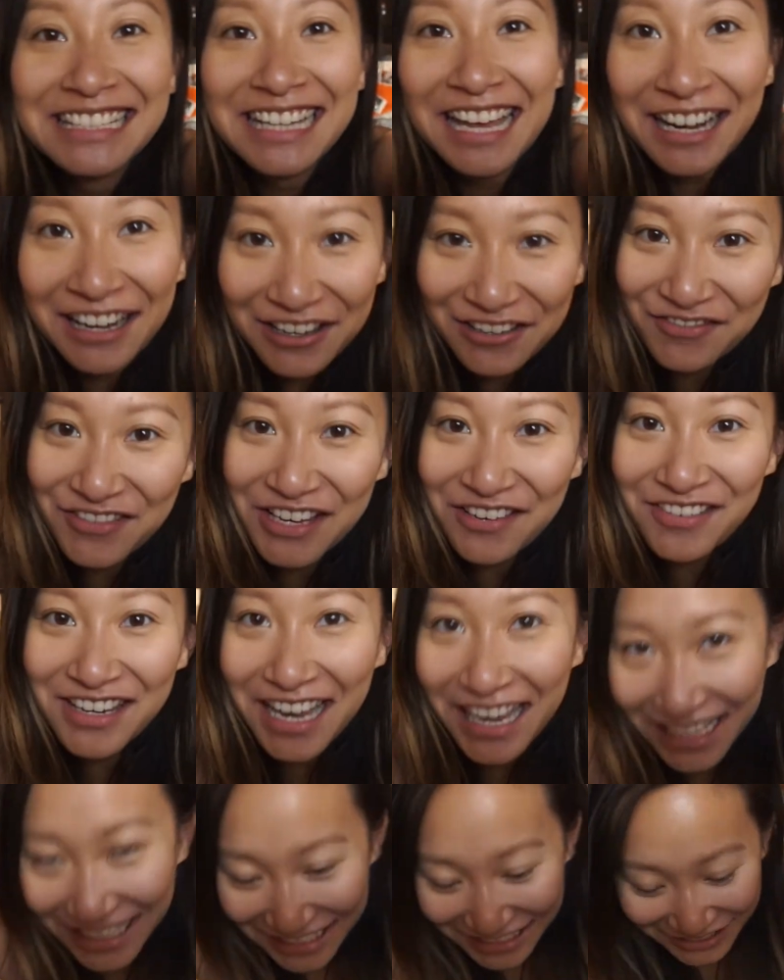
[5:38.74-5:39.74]
setup. Maybe
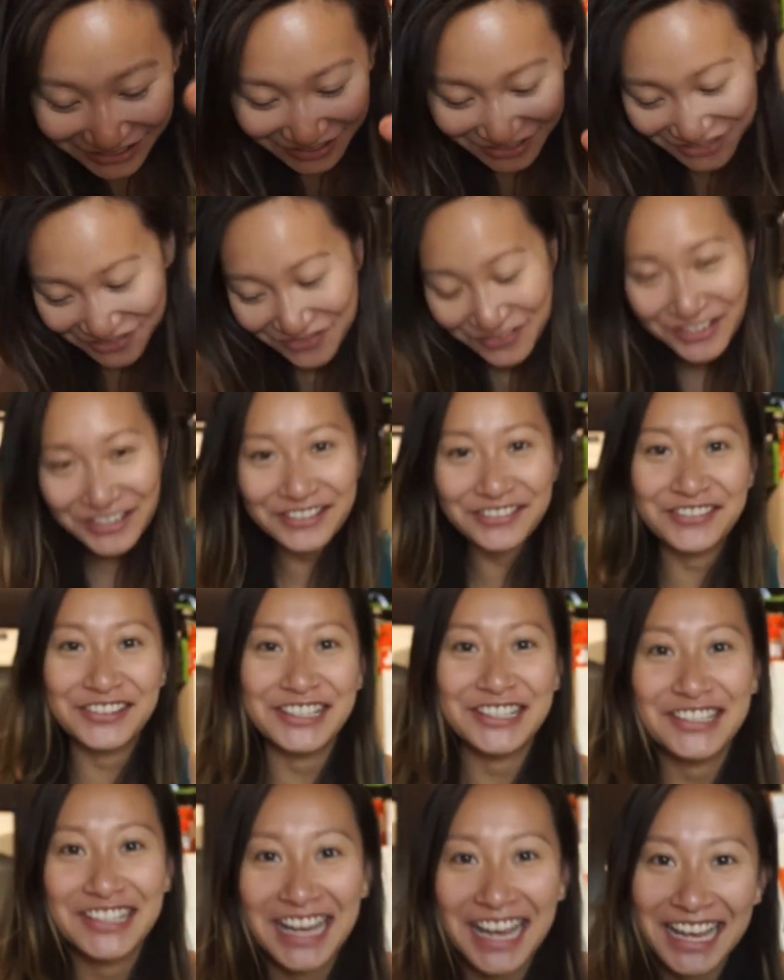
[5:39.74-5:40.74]
I can cook more for
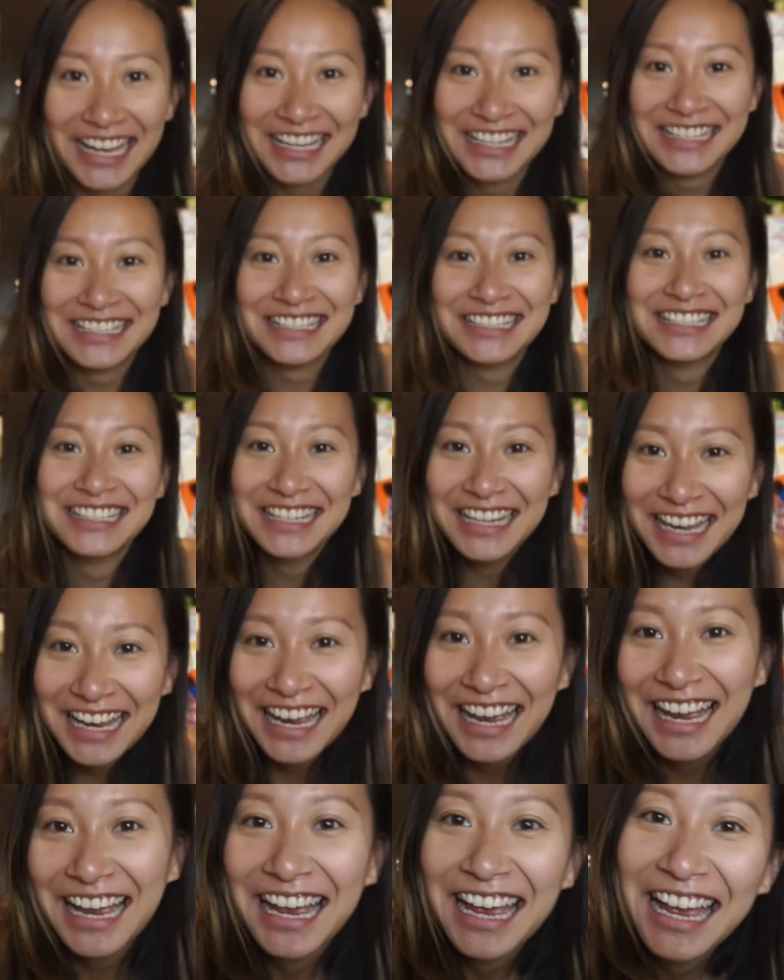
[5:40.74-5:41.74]
you guys.
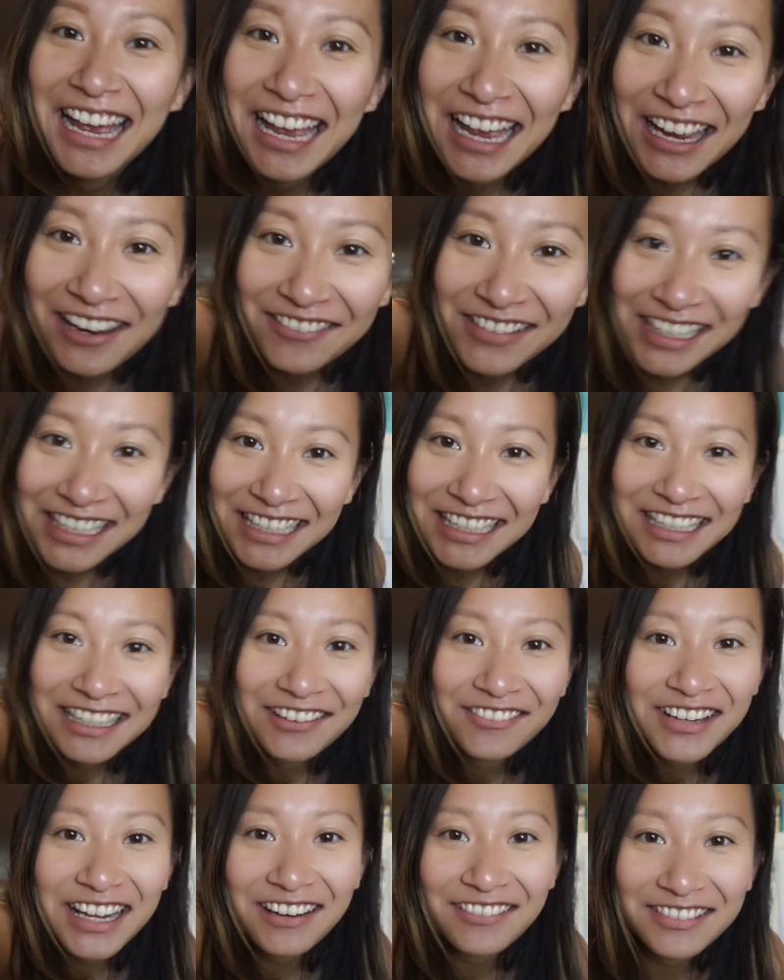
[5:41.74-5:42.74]
I mean,
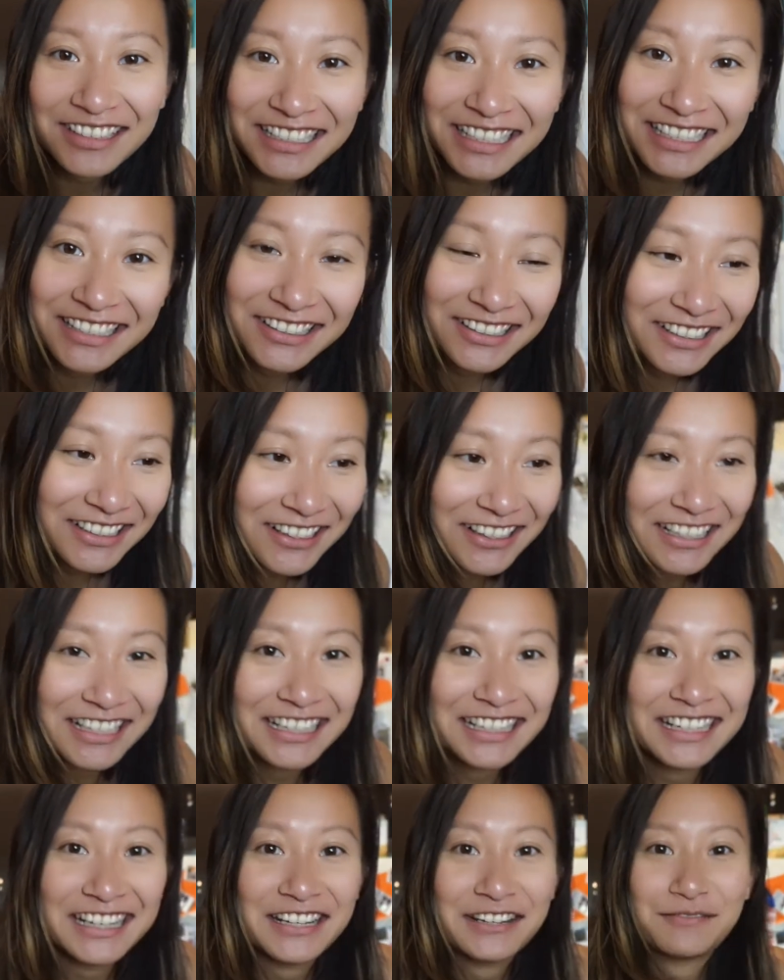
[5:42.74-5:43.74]
I'm not really good or
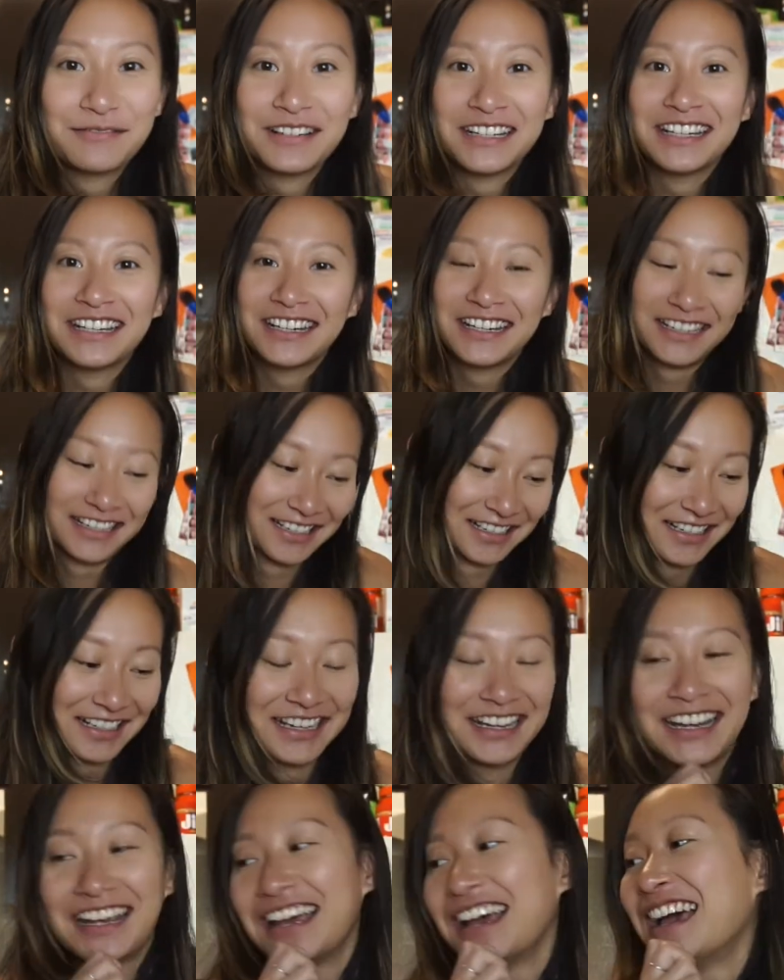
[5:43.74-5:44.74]
anything, but
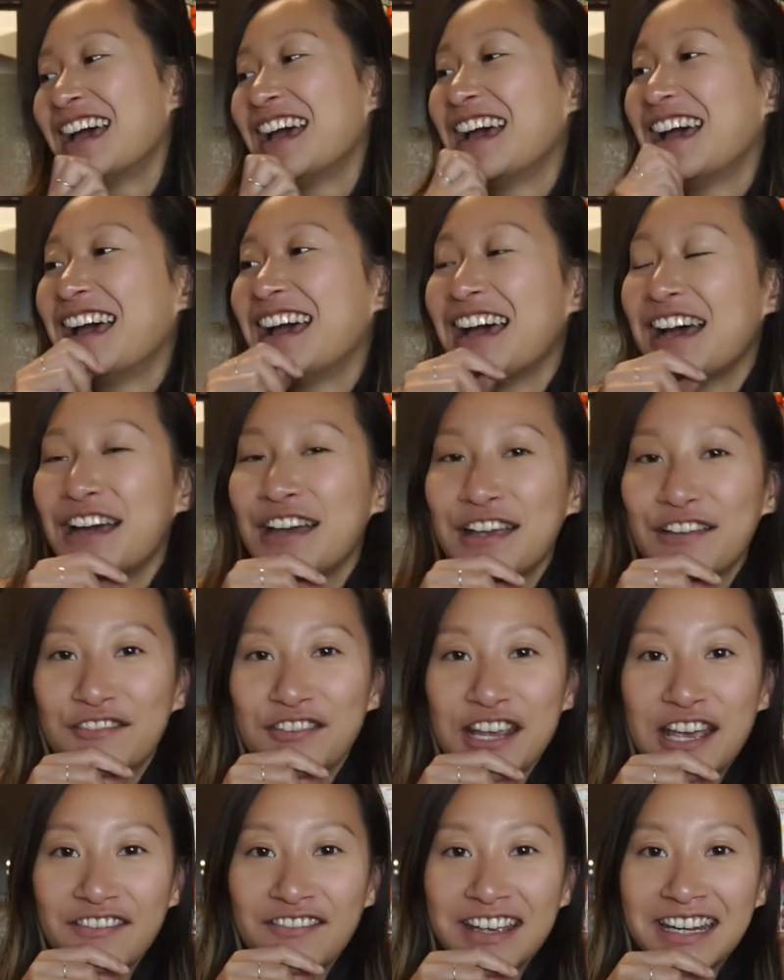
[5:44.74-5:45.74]
if
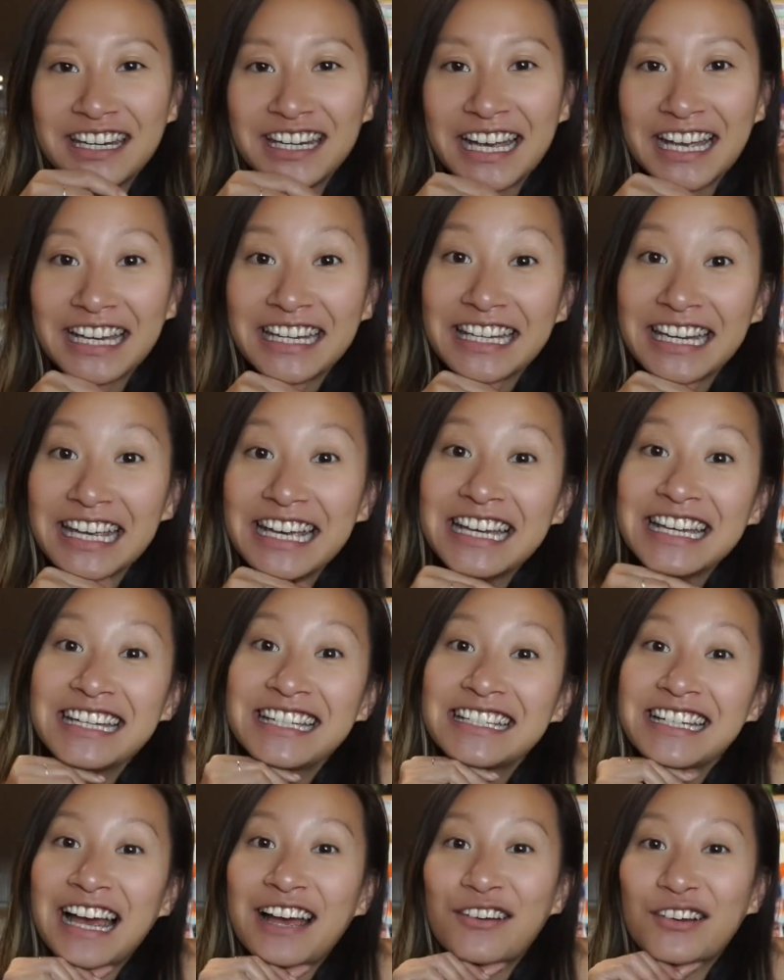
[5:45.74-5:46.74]
you have any
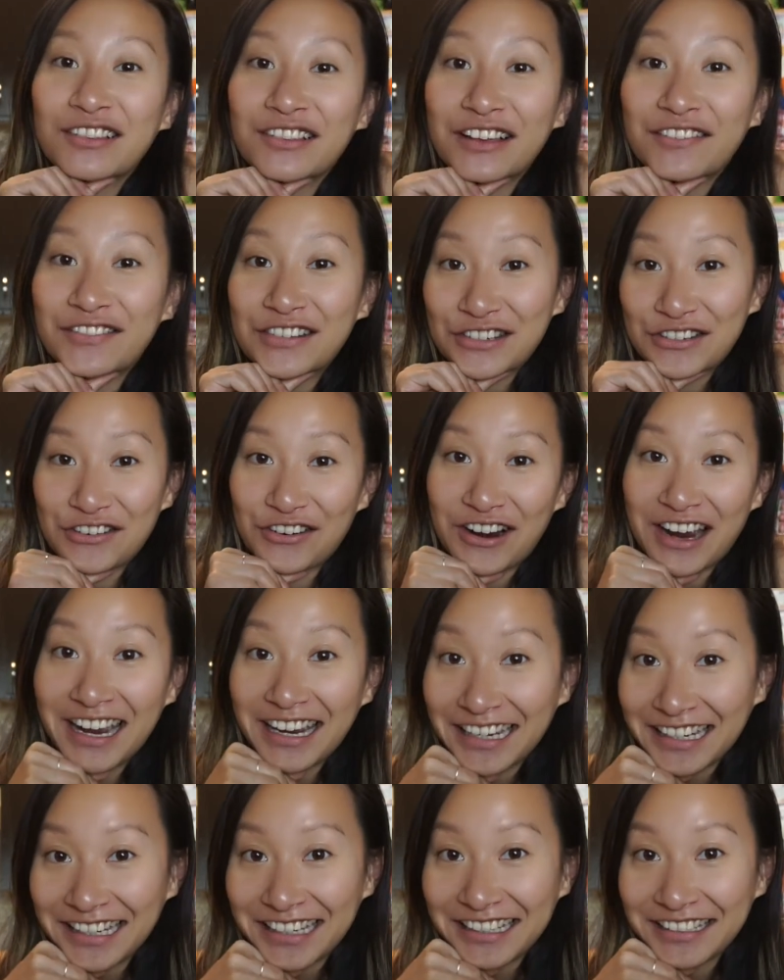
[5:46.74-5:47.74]
ideas, I would love to
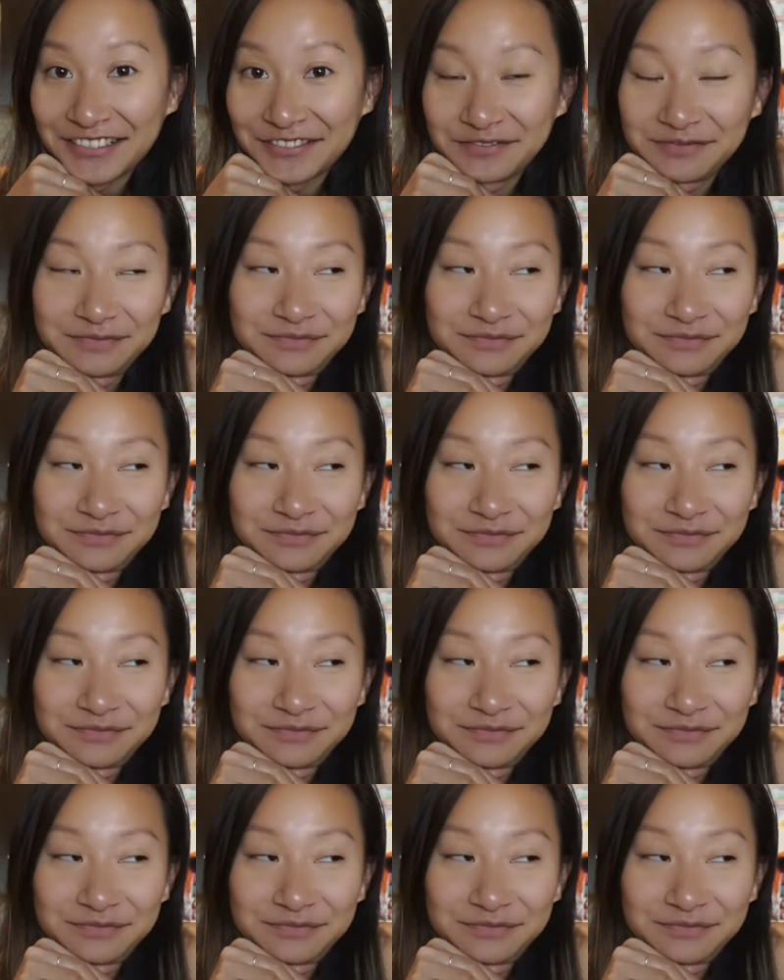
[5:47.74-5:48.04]
try it.